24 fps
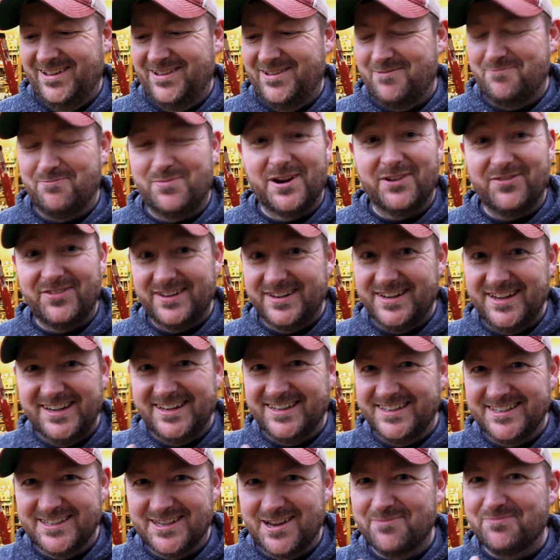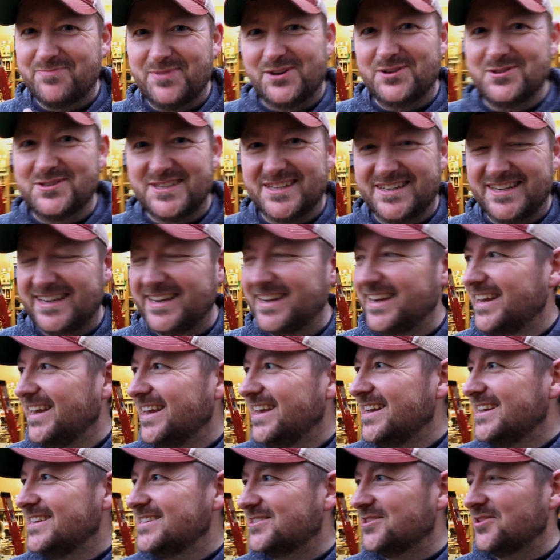but if it does, I'm posting it
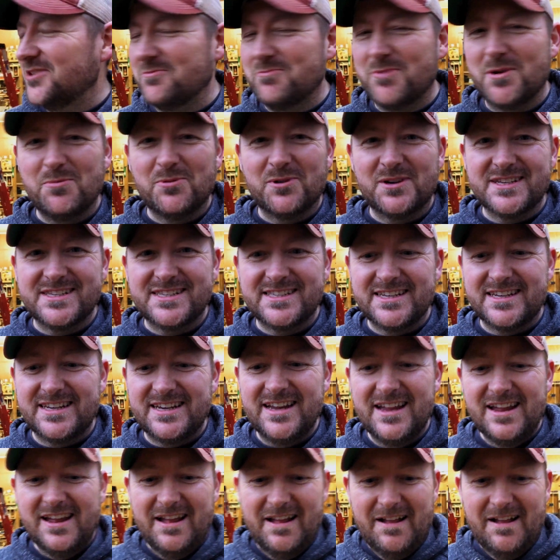so that people can see.